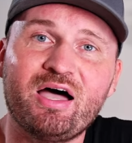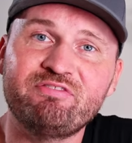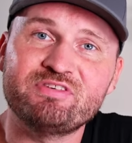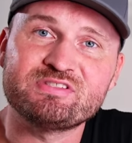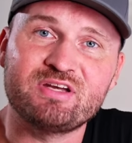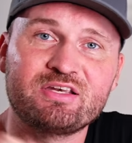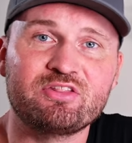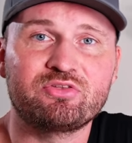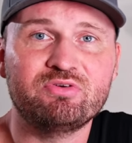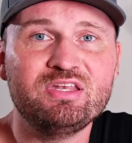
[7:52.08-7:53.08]
I've assigned the
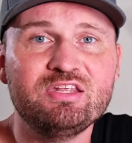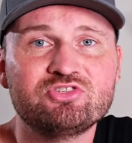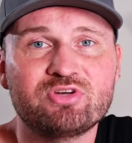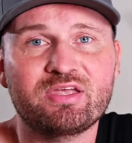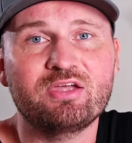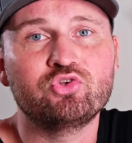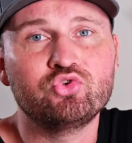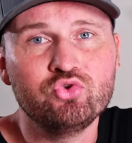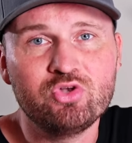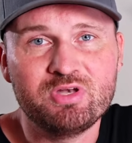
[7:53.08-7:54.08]
three D tracking
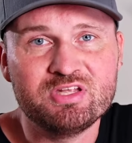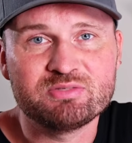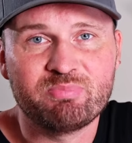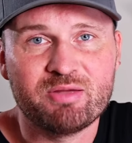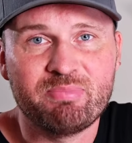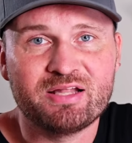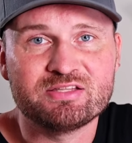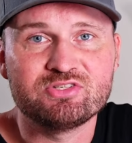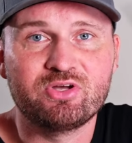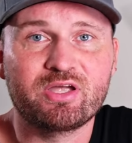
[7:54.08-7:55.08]
to the display
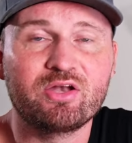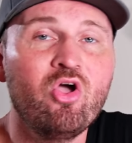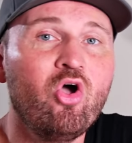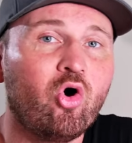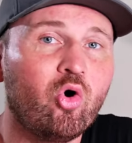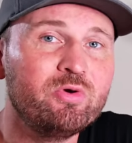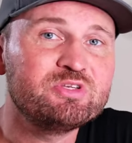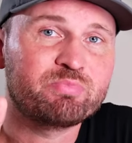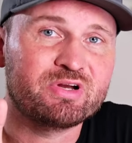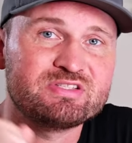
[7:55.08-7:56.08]
button so I can always
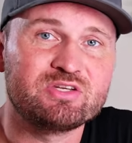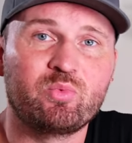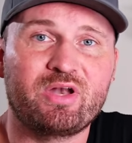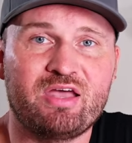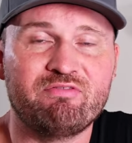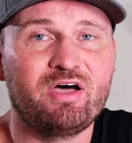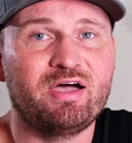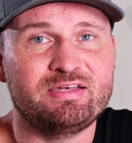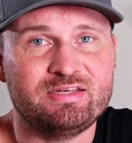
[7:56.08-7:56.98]
press it whenever I